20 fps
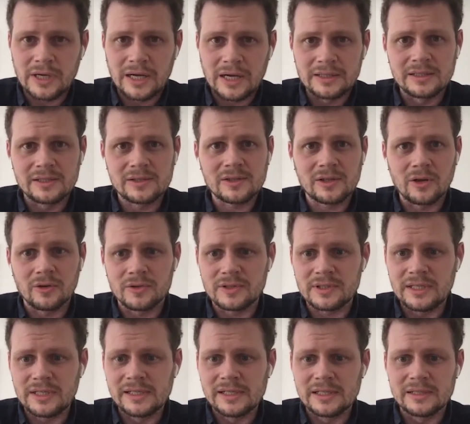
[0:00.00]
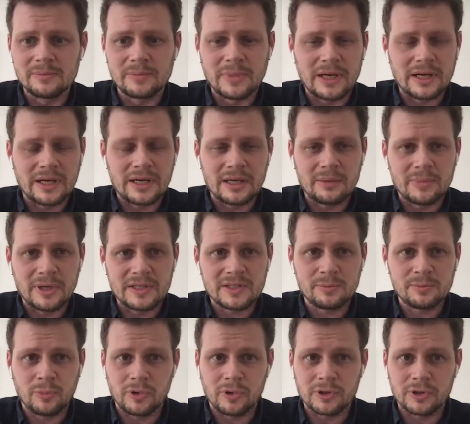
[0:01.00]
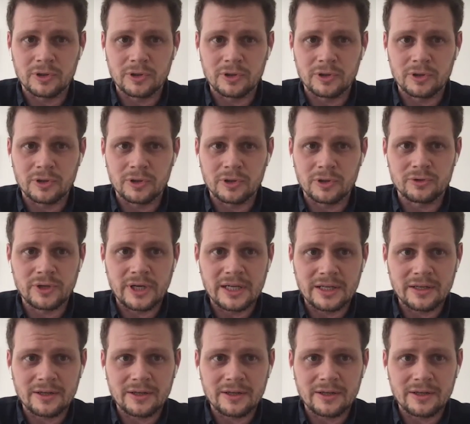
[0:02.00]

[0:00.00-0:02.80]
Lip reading: undisclosed deal by SportsTechx,